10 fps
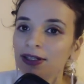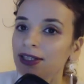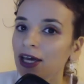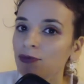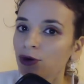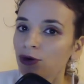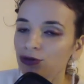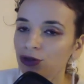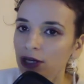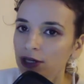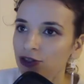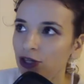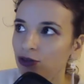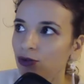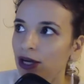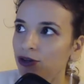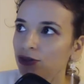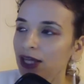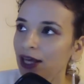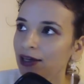type of religion, where you
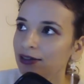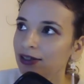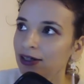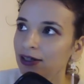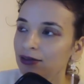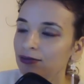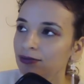take the